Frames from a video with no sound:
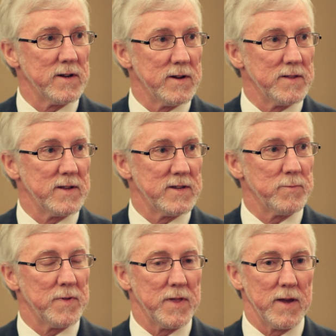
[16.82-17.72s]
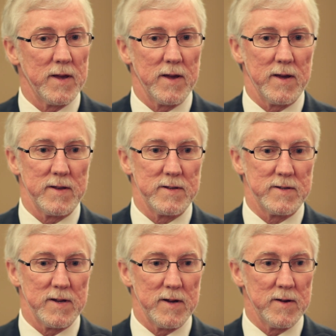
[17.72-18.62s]
that type of thing, and
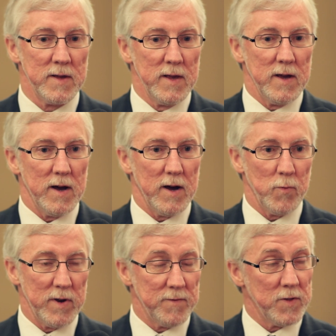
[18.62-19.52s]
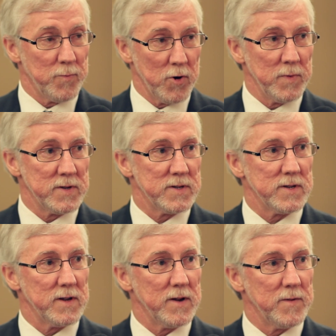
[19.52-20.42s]
waiting for the permit
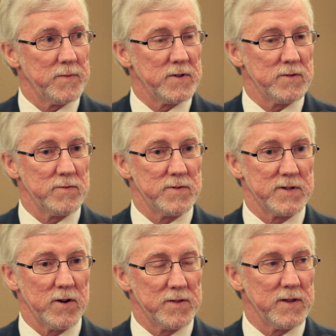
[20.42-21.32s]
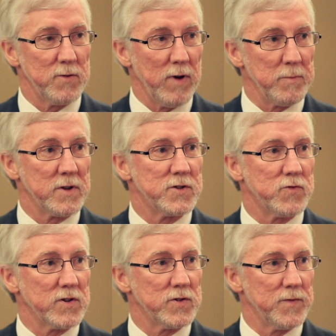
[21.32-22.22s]
to start the ramp
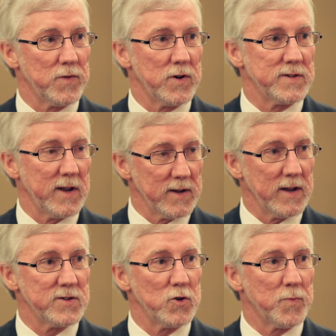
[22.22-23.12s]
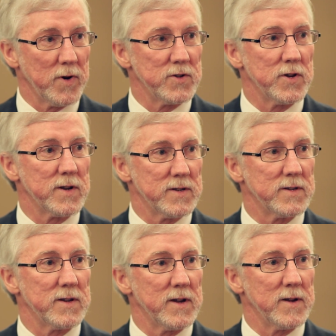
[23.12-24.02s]
construction for our San Ignacio
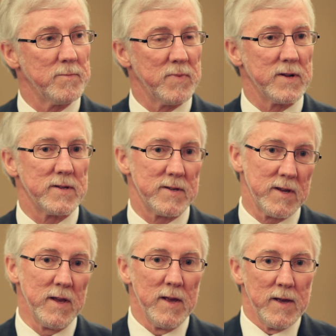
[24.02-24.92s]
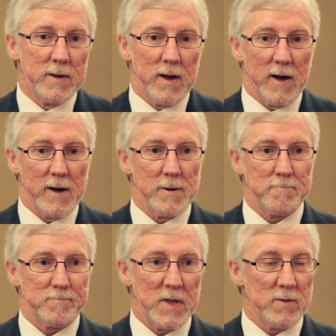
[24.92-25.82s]
project. Yeah,
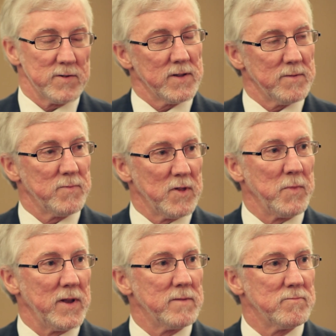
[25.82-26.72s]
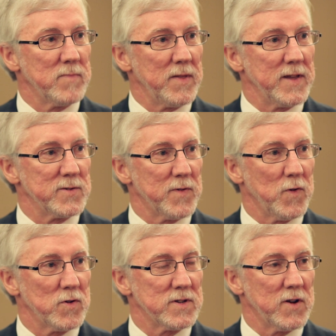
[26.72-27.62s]
those are the main things we're
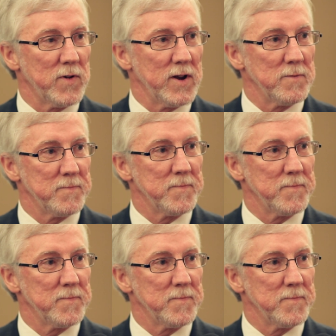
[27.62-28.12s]
focused on right now.